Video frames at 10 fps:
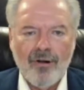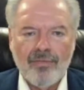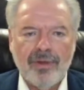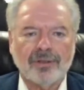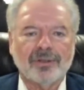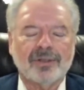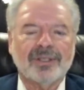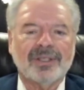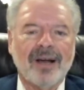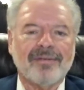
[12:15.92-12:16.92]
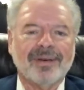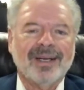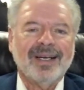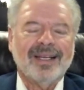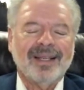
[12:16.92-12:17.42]
This is good stuff.
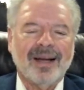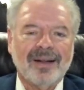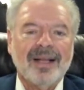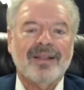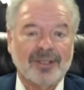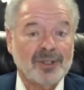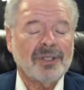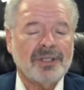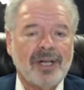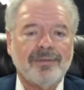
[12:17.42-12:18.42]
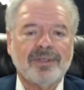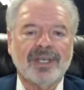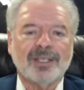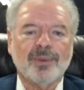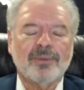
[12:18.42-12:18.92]
Now, this is a
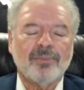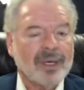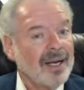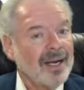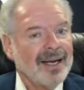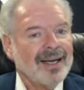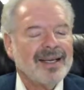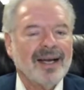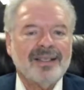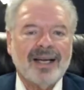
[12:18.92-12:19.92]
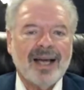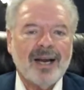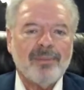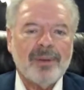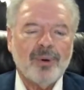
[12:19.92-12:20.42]
self-assessment, but you got
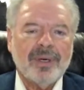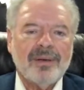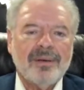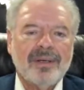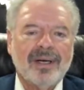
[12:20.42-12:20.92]
to be pretty